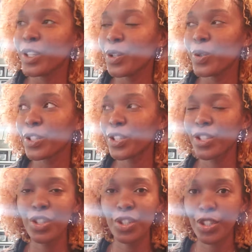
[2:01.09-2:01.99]

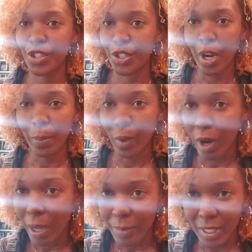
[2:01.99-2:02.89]
use sharp
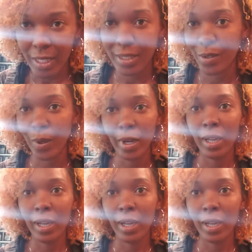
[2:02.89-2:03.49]
objects or